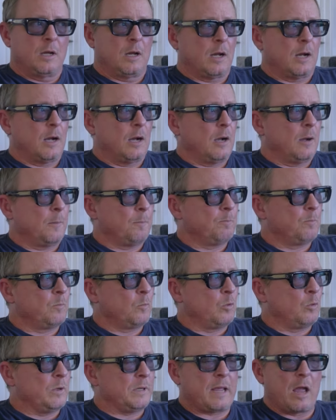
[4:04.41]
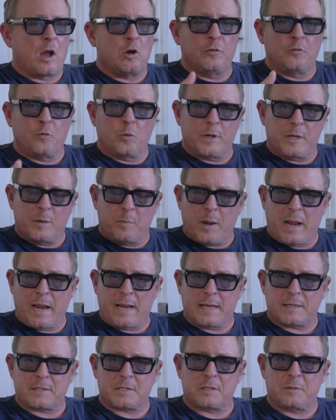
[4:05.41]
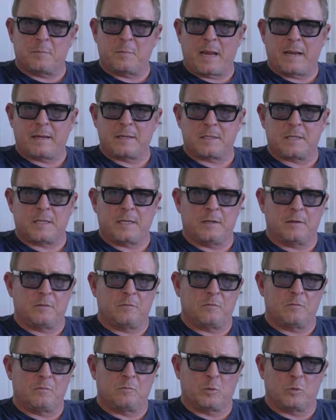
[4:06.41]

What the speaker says: When California passed the magazine